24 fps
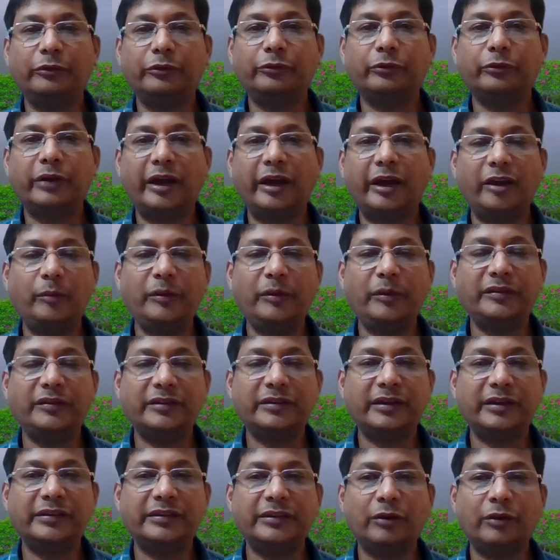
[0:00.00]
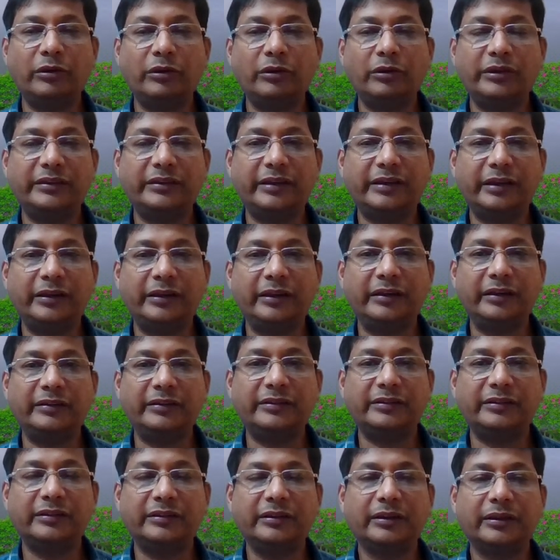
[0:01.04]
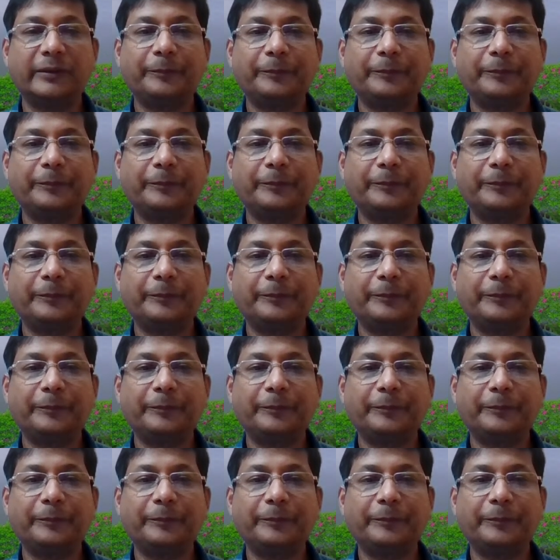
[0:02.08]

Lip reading: So I'll be discussing all these techniques